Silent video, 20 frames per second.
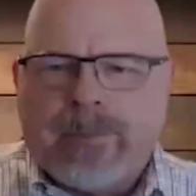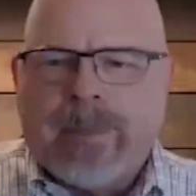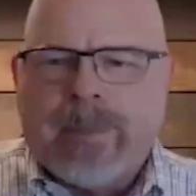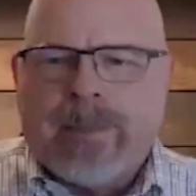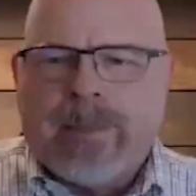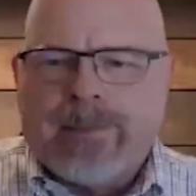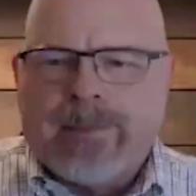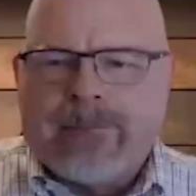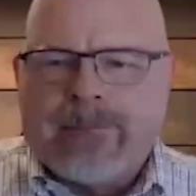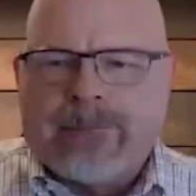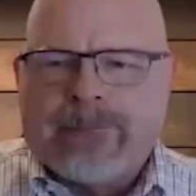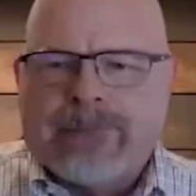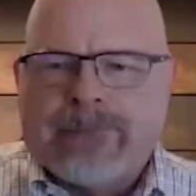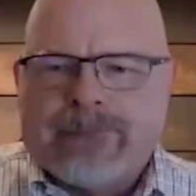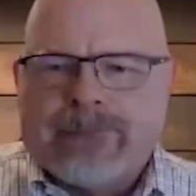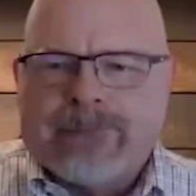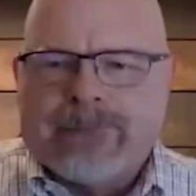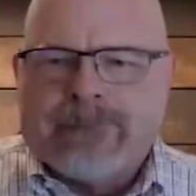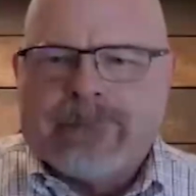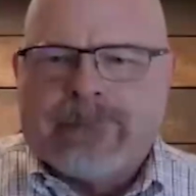A
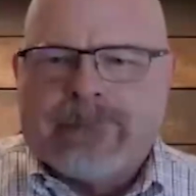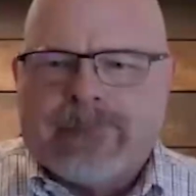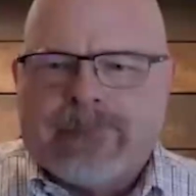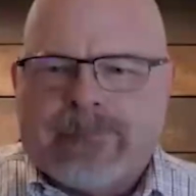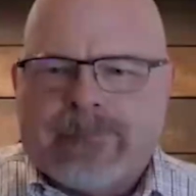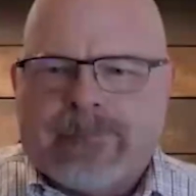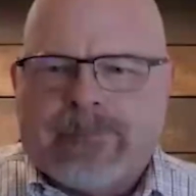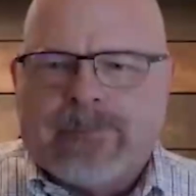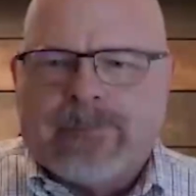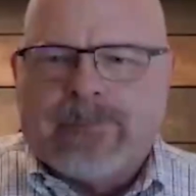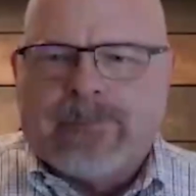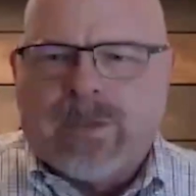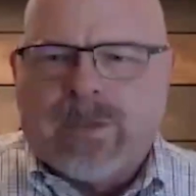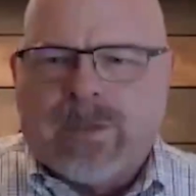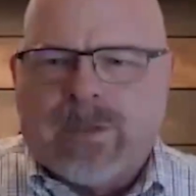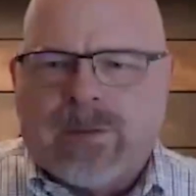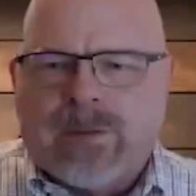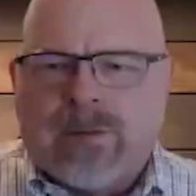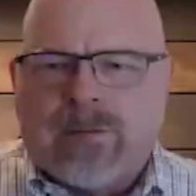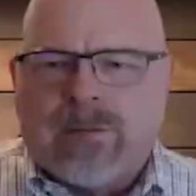customer is someone who
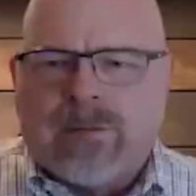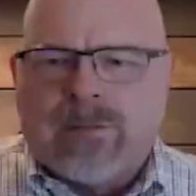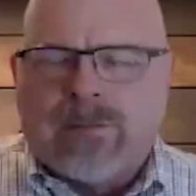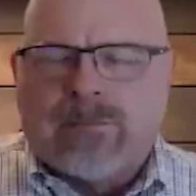comes to you